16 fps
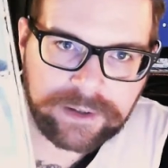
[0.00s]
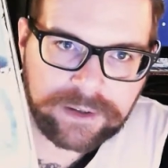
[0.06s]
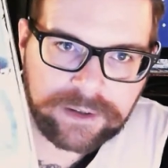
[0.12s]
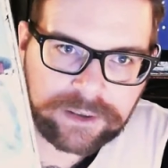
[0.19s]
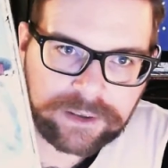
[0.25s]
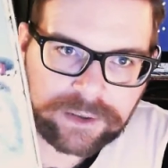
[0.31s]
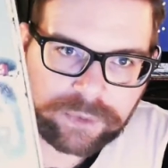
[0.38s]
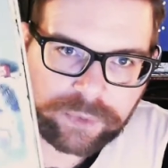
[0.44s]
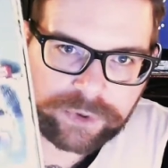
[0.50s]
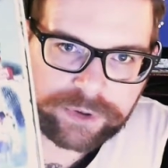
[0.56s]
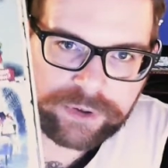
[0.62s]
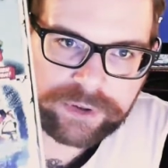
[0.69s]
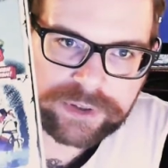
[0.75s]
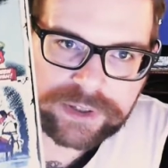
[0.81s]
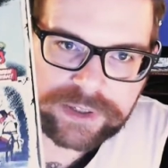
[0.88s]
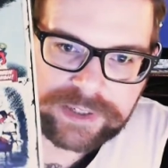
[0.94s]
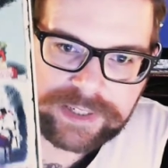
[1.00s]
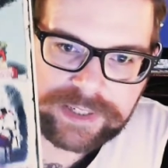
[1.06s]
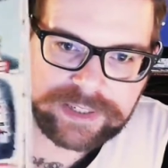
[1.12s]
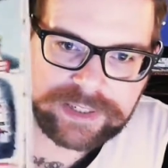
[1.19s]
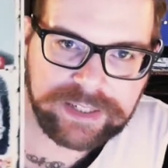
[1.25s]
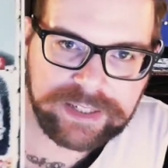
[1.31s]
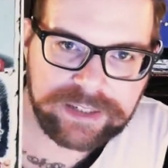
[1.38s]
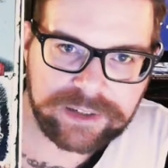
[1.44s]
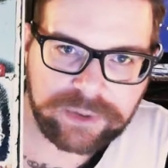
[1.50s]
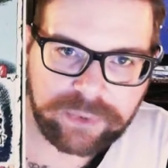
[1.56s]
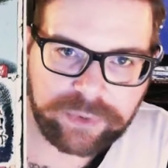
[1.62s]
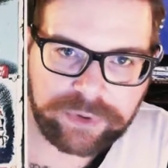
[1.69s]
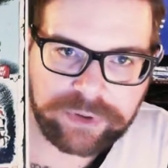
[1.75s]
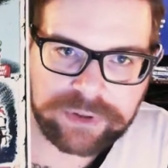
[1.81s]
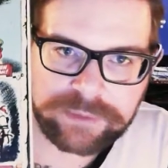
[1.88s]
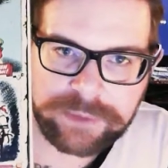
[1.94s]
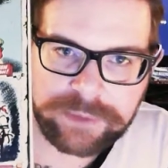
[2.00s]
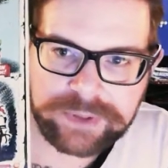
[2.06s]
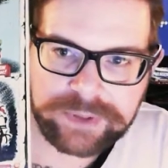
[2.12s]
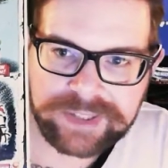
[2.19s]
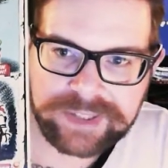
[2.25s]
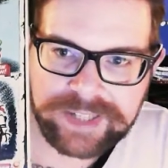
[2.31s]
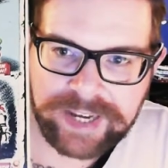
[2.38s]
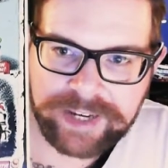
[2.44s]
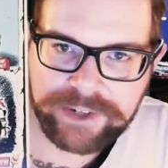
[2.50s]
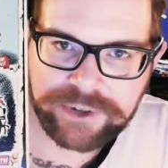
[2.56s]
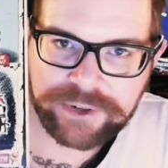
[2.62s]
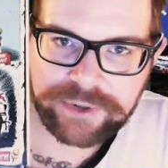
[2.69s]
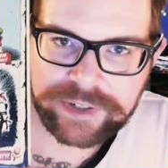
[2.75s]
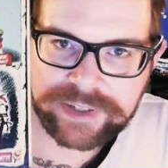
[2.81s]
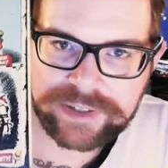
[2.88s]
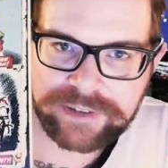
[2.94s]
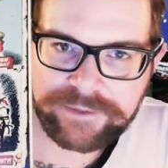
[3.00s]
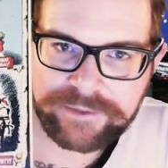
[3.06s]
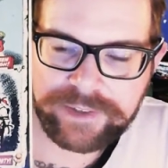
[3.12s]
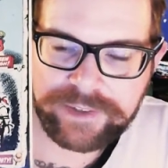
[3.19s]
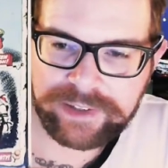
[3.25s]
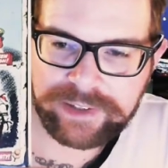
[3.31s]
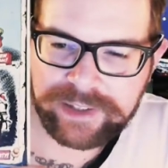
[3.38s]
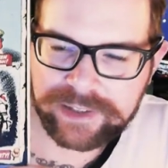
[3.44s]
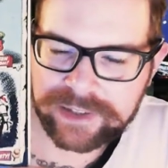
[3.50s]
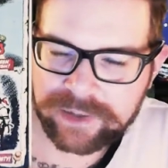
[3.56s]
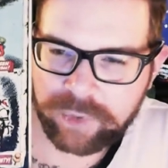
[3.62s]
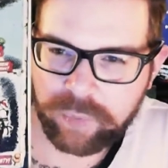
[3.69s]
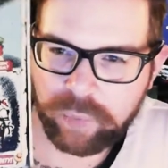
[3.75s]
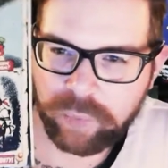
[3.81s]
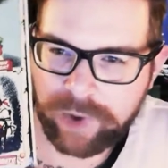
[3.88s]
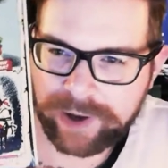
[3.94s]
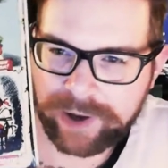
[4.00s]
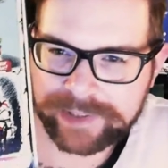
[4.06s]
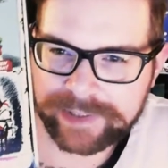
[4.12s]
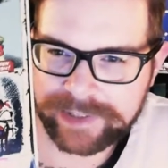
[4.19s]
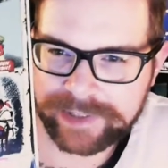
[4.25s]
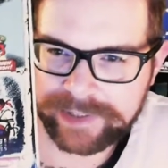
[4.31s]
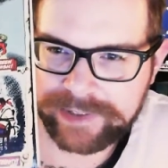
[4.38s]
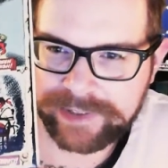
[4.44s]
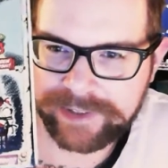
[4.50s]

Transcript: DC's The World's Most Dangerous Villains Wanted.